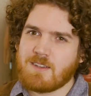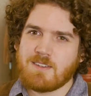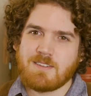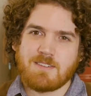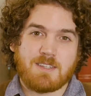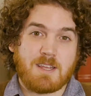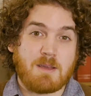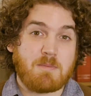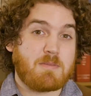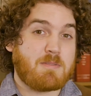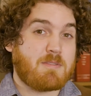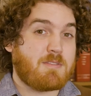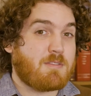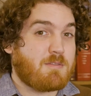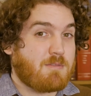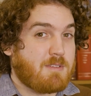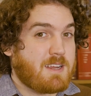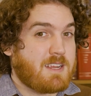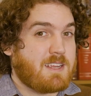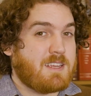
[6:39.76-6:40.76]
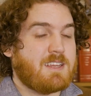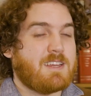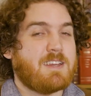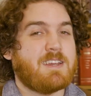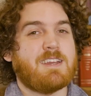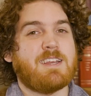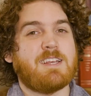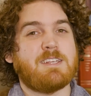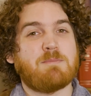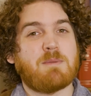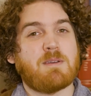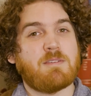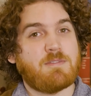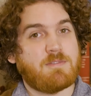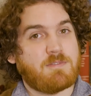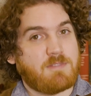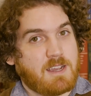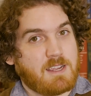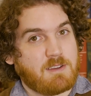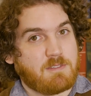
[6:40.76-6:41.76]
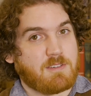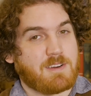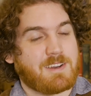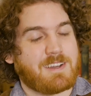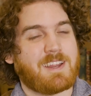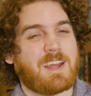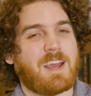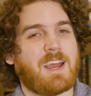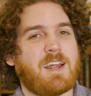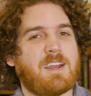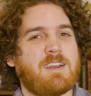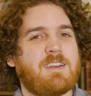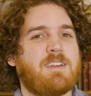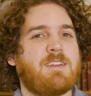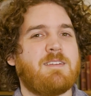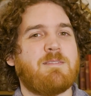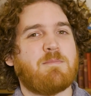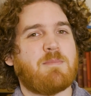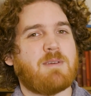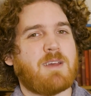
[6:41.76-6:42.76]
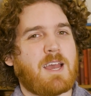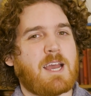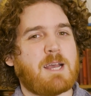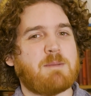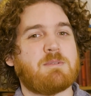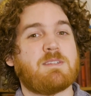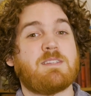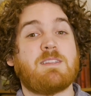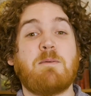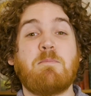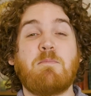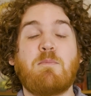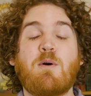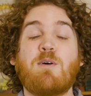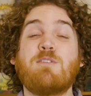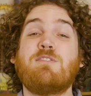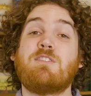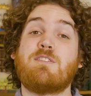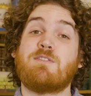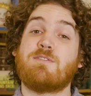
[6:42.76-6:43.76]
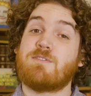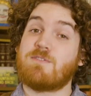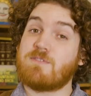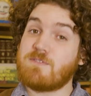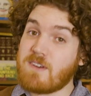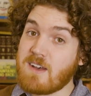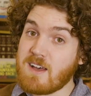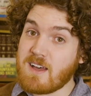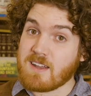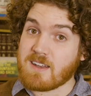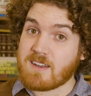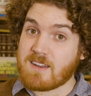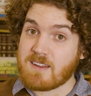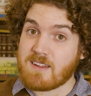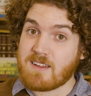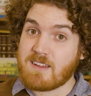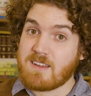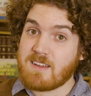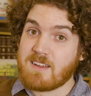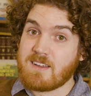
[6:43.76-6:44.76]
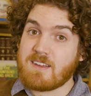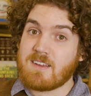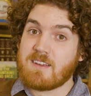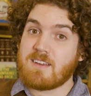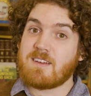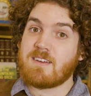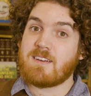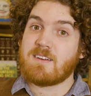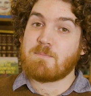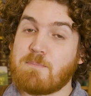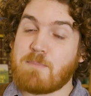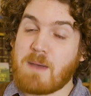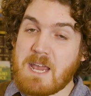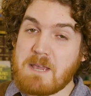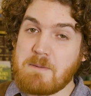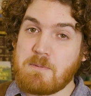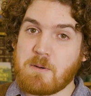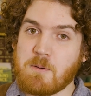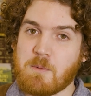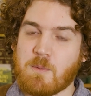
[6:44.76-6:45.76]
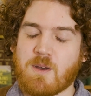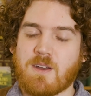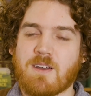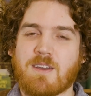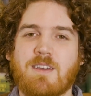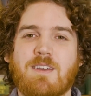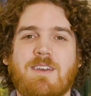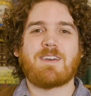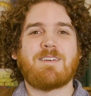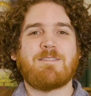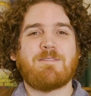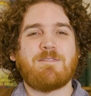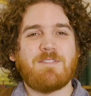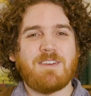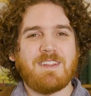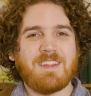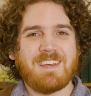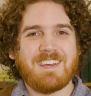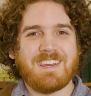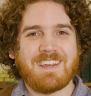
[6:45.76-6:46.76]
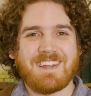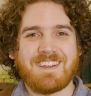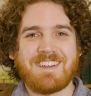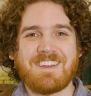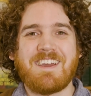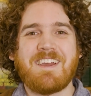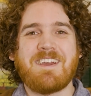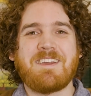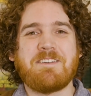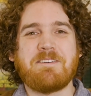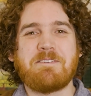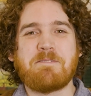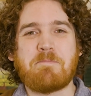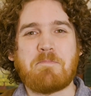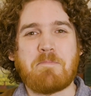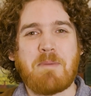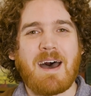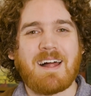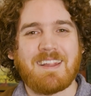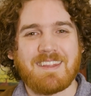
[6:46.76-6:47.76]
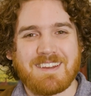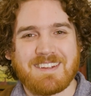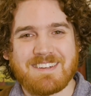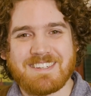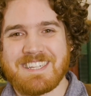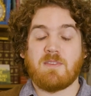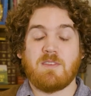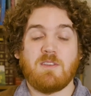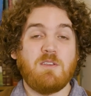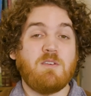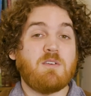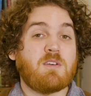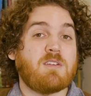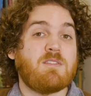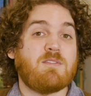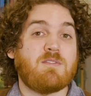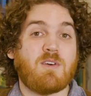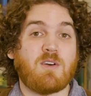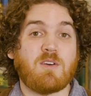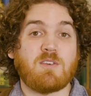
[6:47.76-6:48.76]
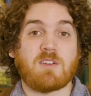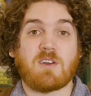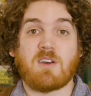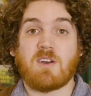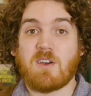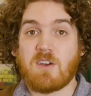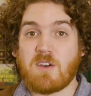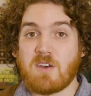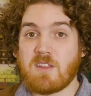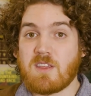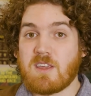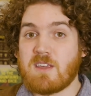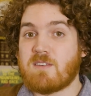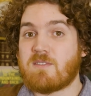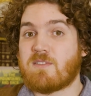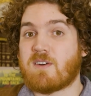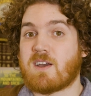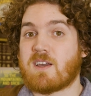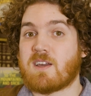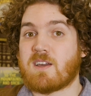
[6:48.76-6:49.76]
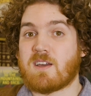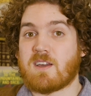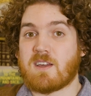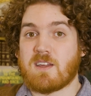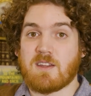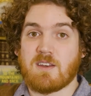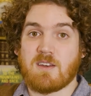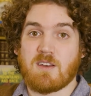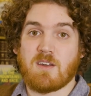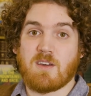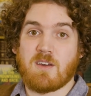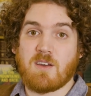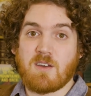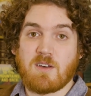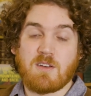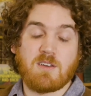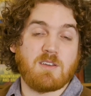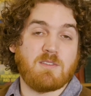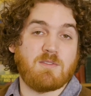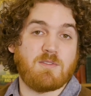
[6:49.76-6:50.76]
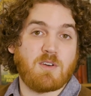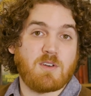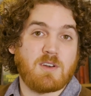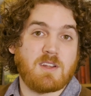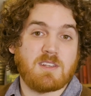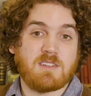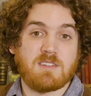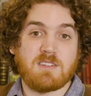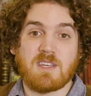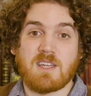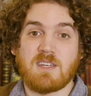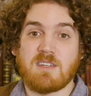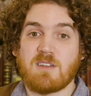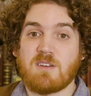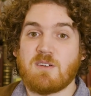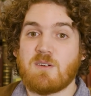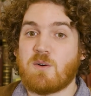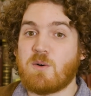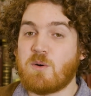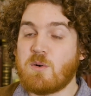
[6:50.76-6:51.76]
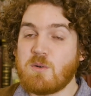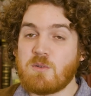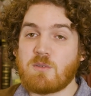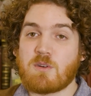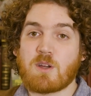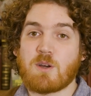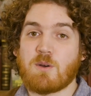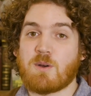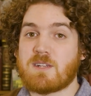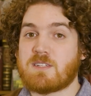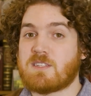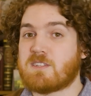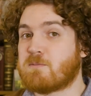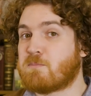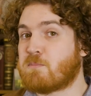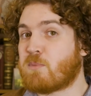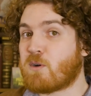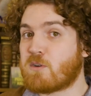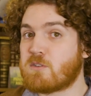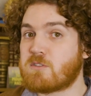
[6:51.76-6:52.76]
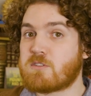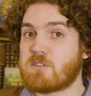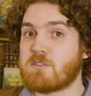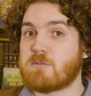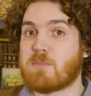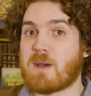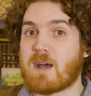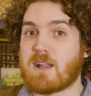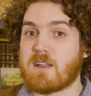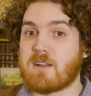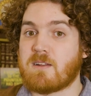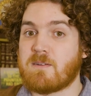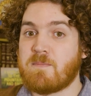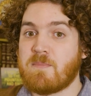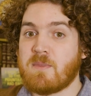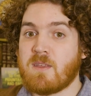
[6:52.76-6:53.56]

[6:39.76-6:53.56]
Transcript: Step 3 is my favorite and perhaps the most fun. Paperwork. Filling in your ballot. You can vote early via an early voting center or request a postal ballot,